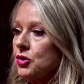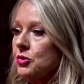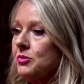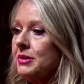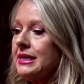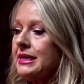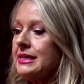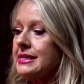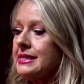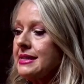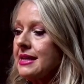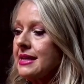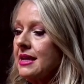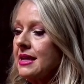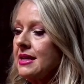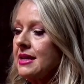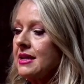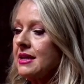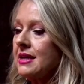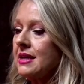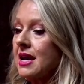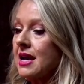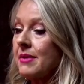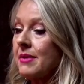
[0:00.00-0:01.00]
months
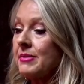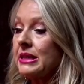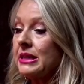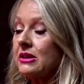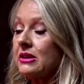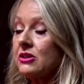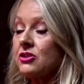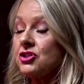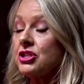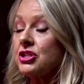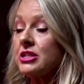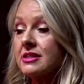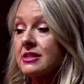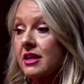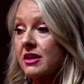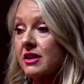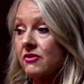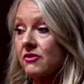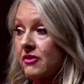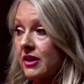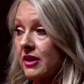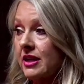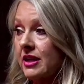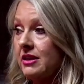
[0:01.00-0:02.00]
in, I mean, she's
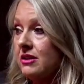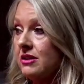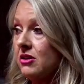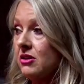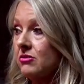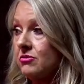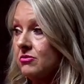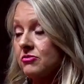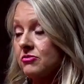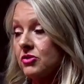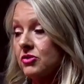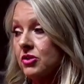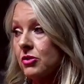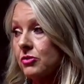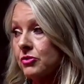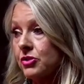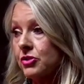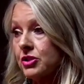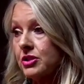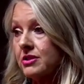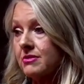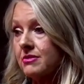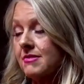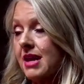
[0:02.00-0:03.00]
like, fine, no, no,
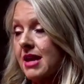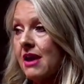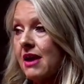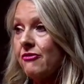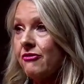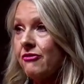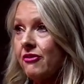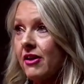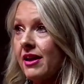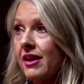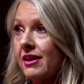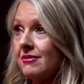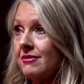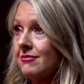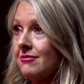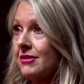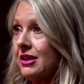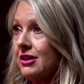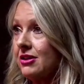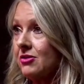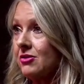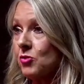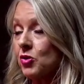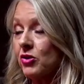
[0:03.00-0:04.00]
just have fun.
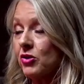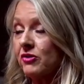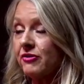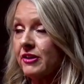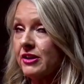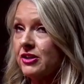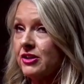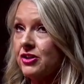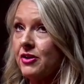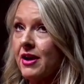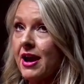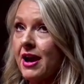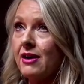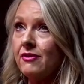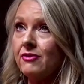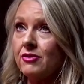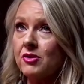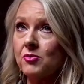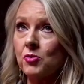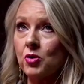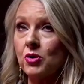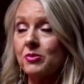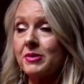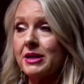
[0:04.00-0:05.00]
You know, more fun you have,
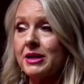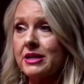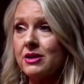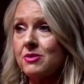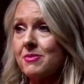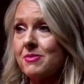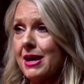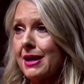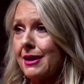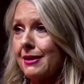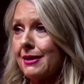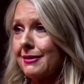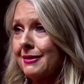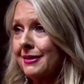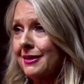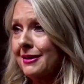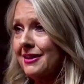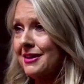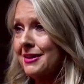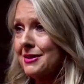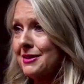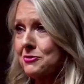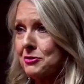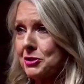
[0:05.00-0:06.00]
the more money you make
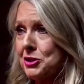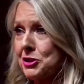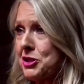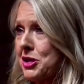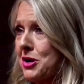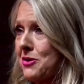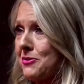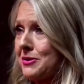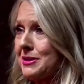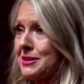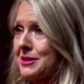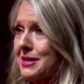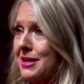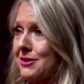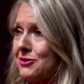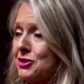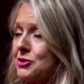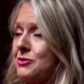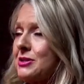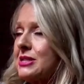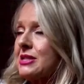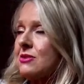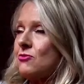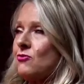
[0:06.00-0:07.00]
what she always said.
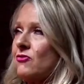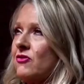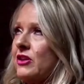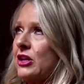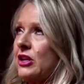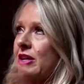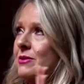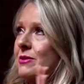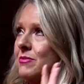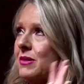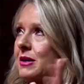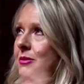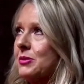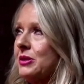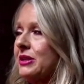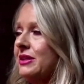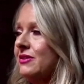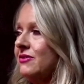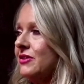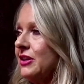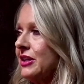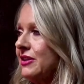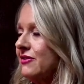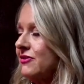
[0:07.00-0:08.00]
She was very bubbly
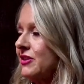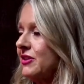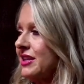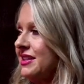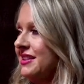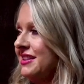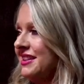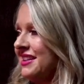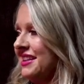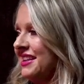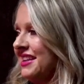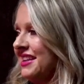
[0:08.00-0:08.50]
and very fun.